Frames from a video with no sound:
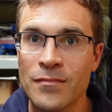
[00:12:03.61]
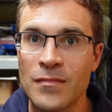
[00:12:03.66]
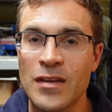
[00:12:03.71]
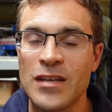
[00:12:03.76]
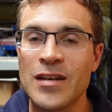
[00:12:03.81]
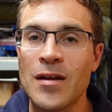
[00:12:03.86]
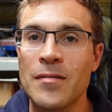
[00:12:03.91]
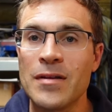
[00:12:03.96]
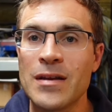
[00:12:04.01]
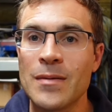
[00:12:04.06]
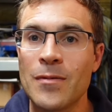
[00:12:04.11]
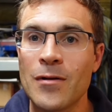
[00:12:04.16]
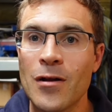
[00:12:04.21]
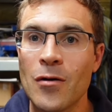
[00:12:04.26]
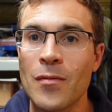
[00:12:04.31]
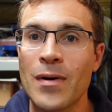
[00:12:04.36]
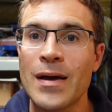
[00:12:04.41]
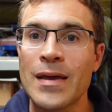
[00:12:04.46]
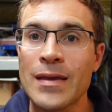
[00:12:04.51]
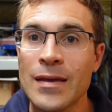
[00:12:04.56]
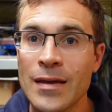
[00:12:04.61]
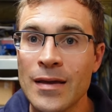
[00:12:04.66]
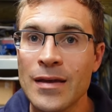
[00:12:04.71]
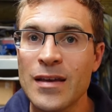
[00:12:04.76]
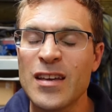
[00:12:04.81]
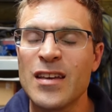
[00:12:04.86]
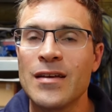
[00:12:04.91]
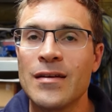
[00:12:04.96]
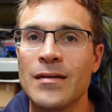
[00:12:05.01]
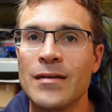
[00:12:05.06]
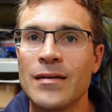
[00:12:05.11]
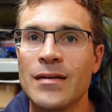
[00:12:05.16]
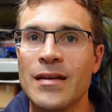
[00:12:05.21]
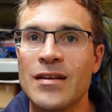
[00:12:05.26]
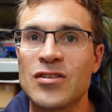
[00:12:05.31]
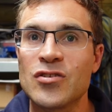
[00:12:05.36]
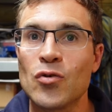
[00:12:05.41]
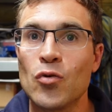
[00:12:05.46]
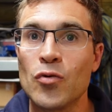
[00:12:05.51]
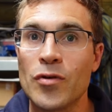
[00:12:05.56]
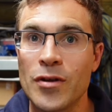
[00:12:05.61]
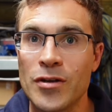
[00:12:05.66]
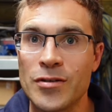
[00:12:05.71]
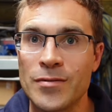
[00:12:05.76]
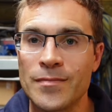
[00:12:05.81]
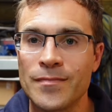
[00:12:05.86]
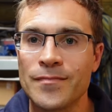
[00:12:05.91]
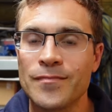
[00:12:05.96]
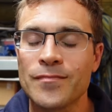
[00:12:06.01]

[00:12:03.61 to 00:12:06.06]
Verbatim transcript: You don't need to pull away, it's all good.